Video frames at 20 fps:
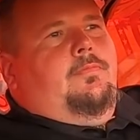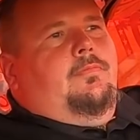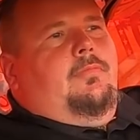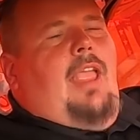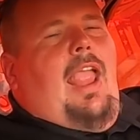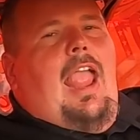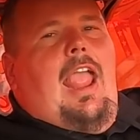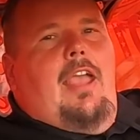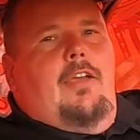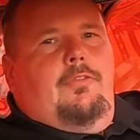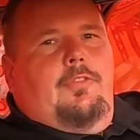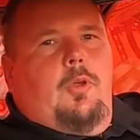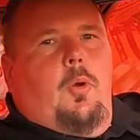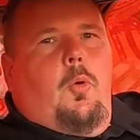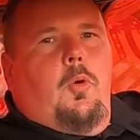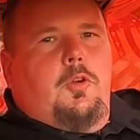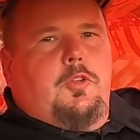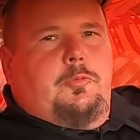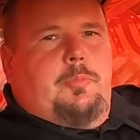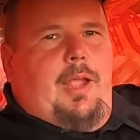half the
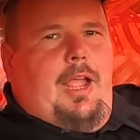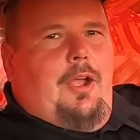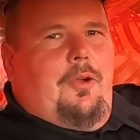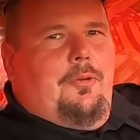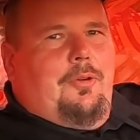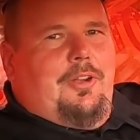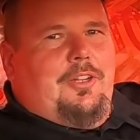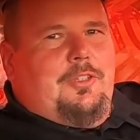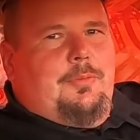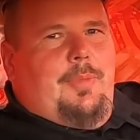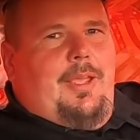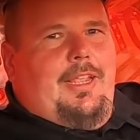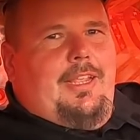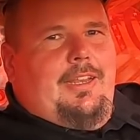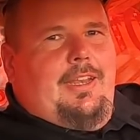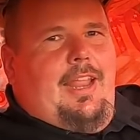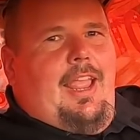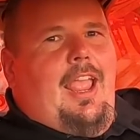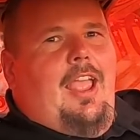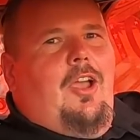horsepower it's
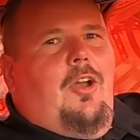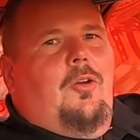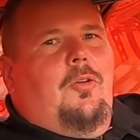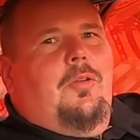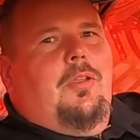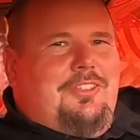making now.